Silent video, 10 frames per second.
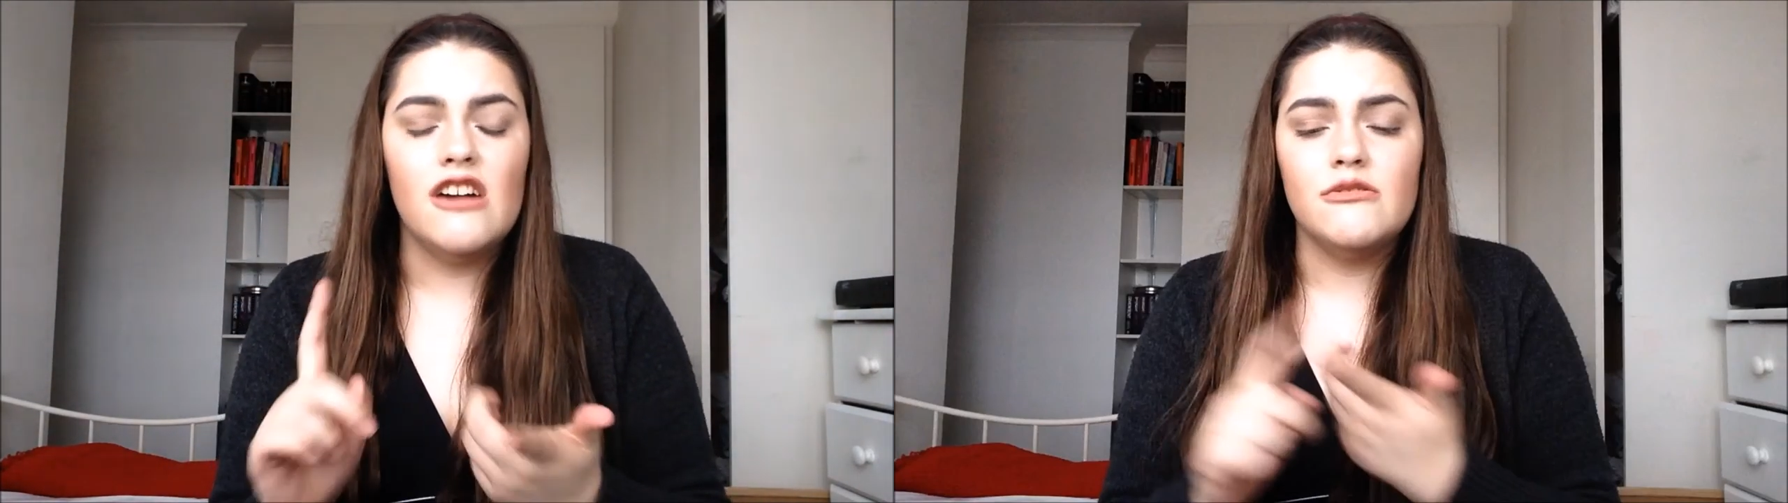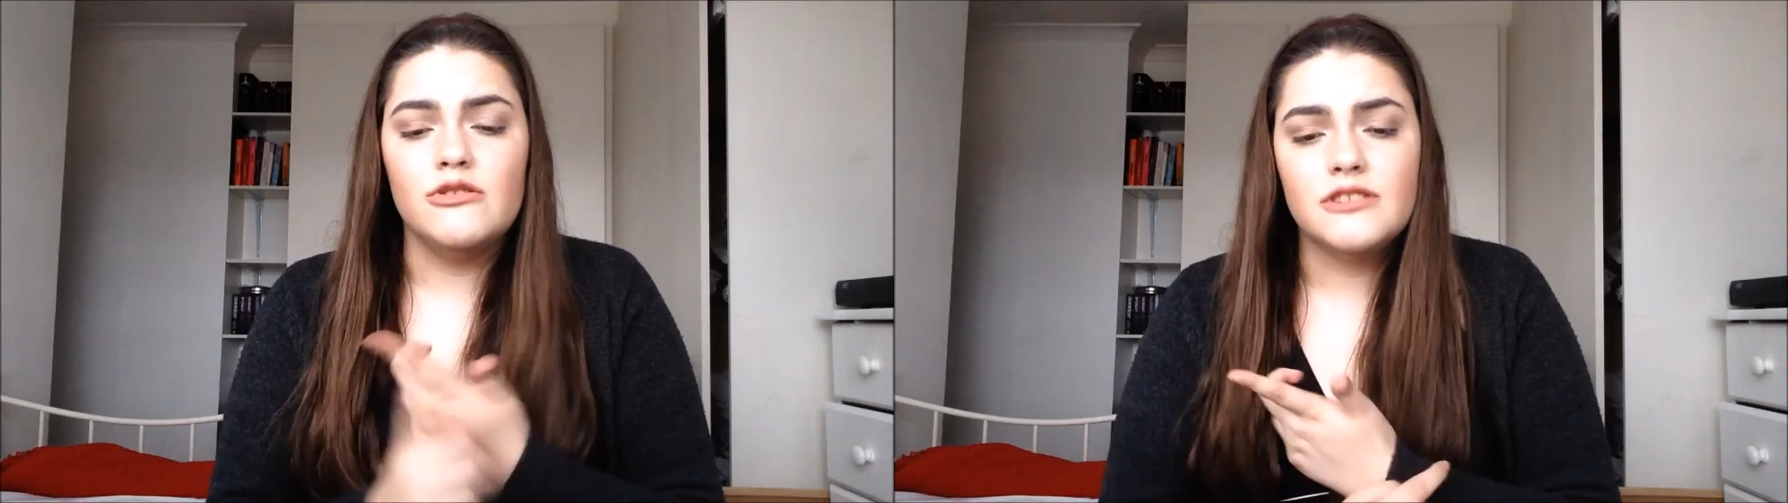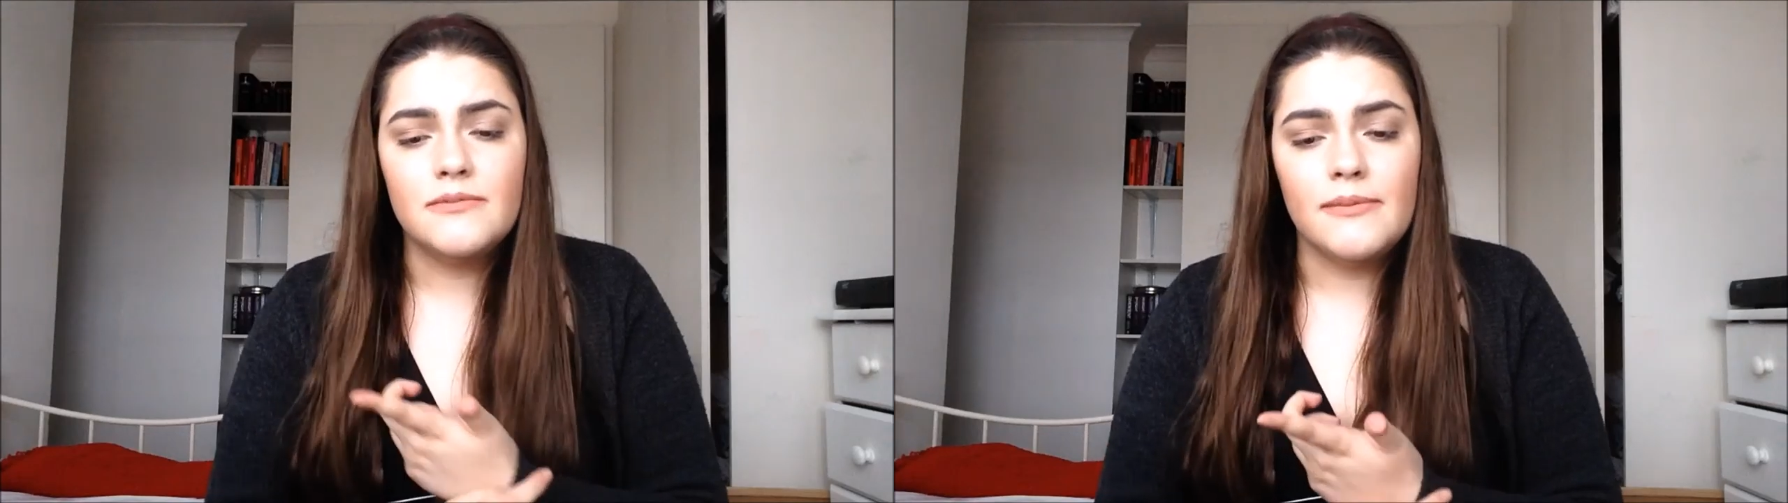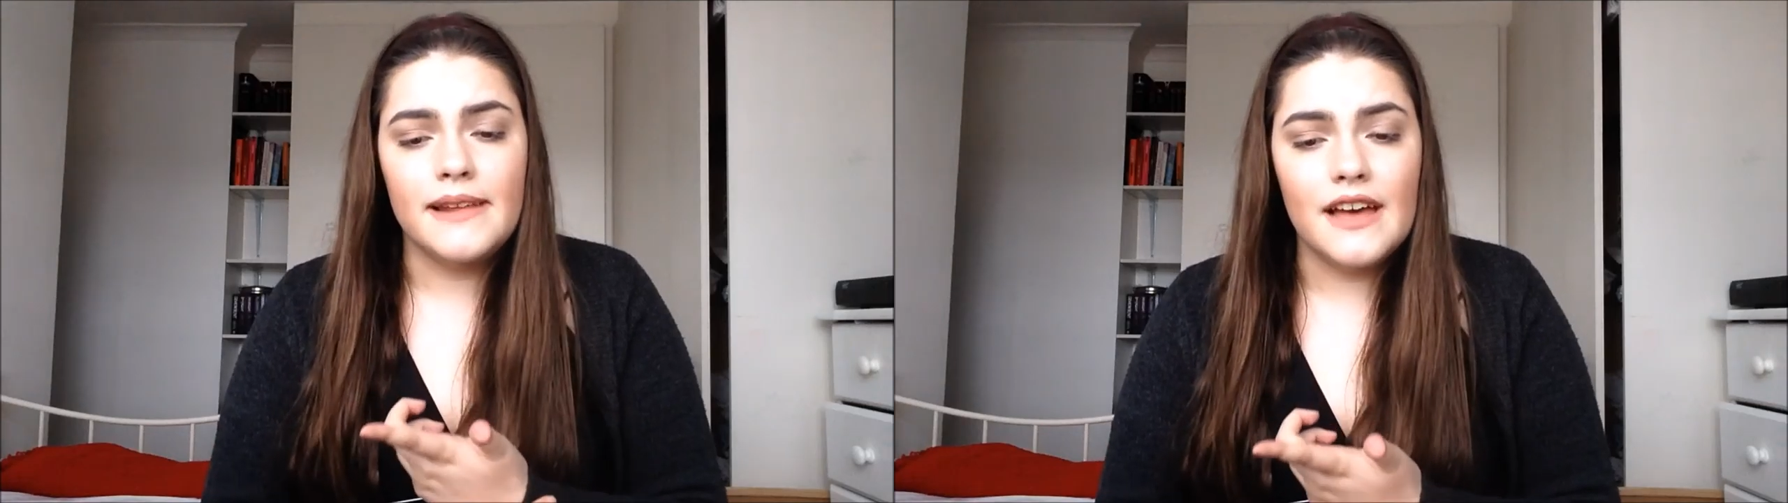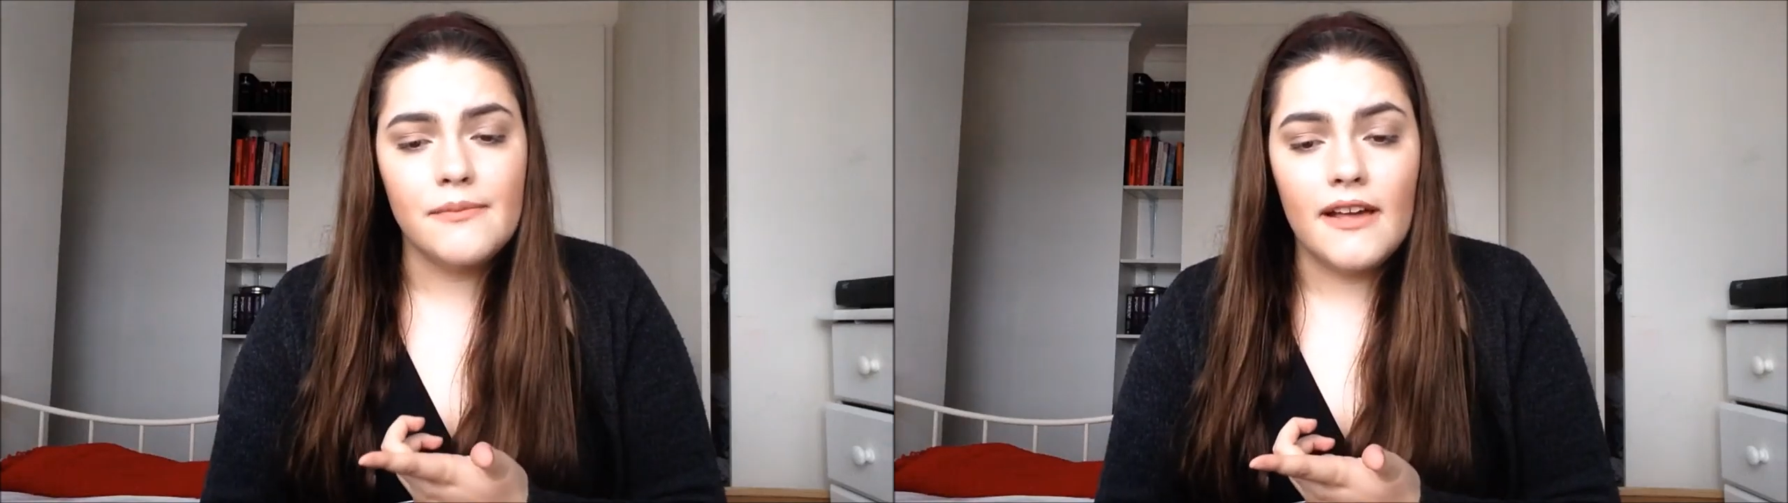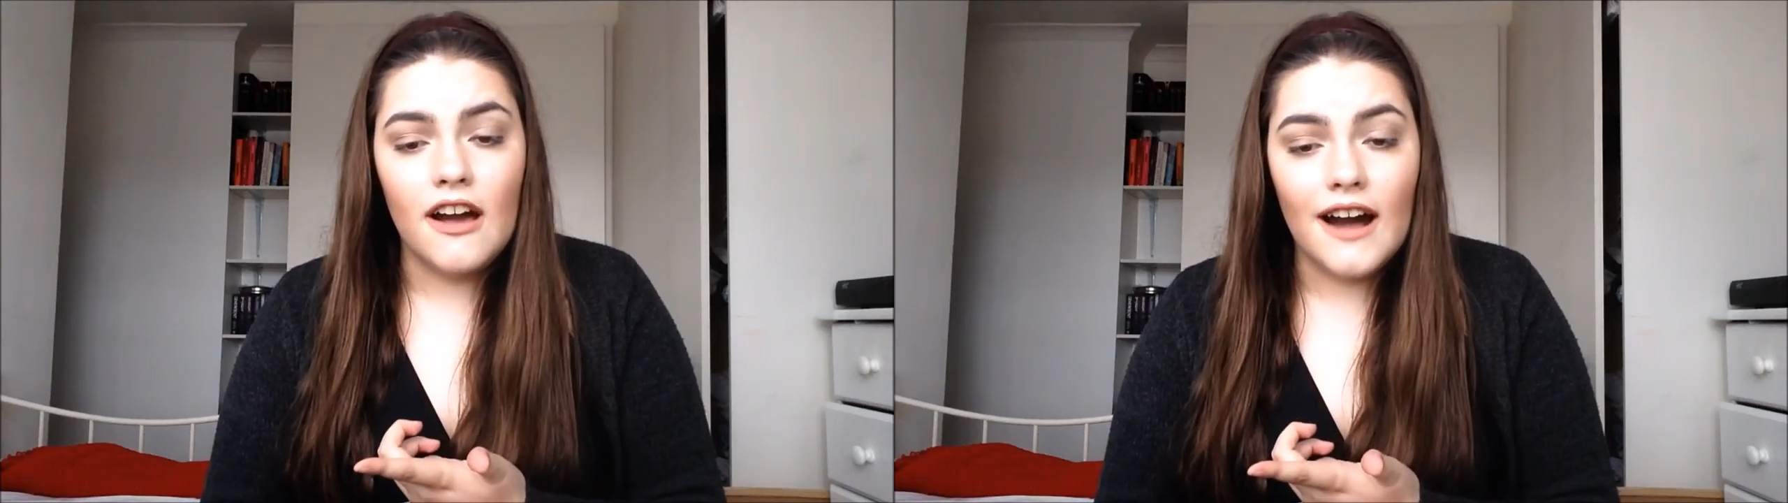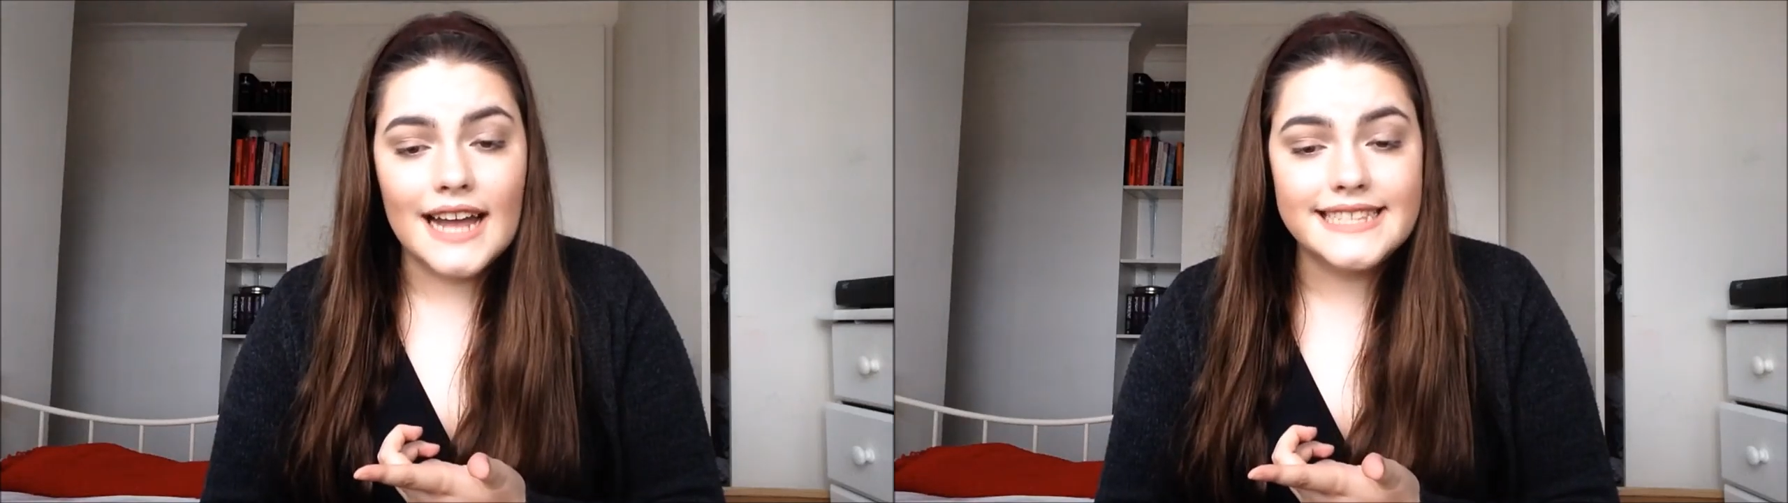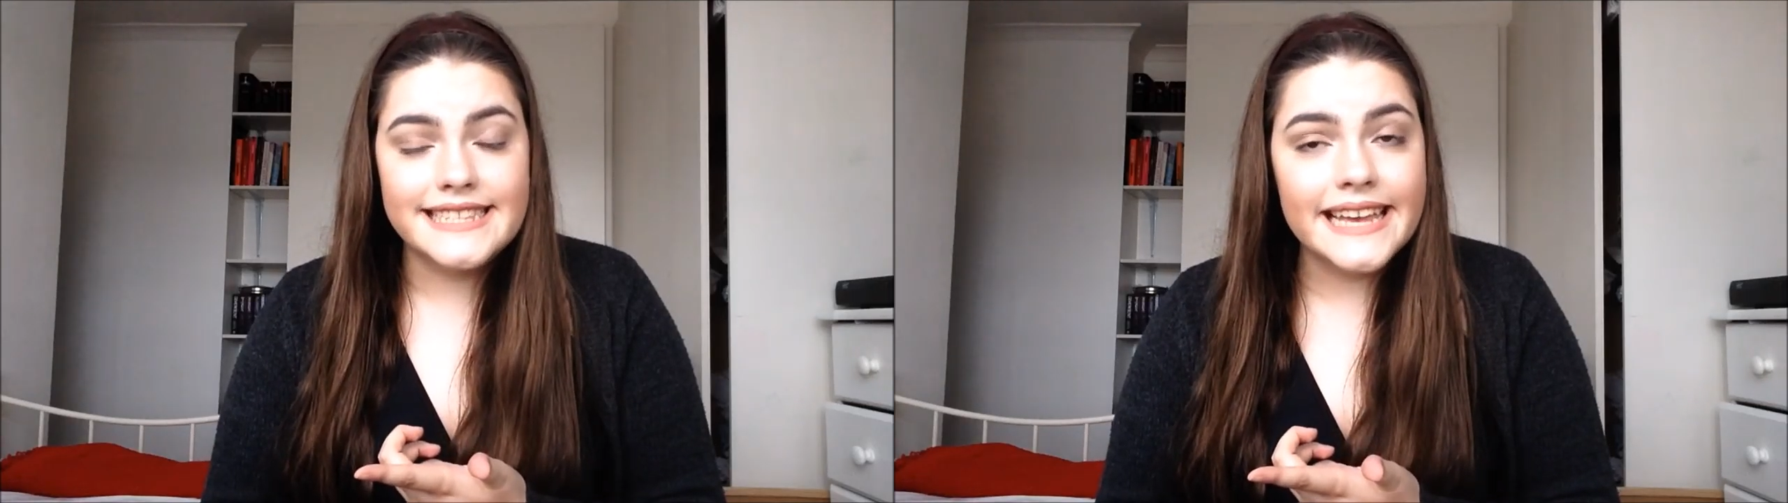I will also probably have my
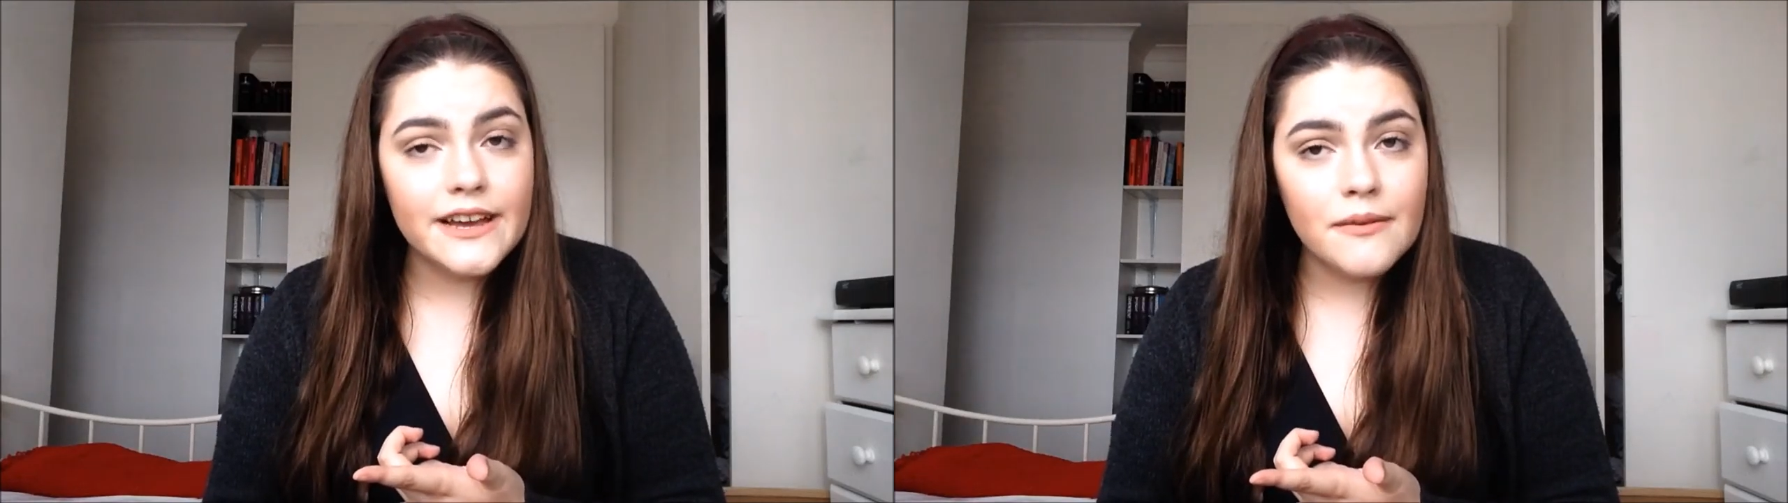ID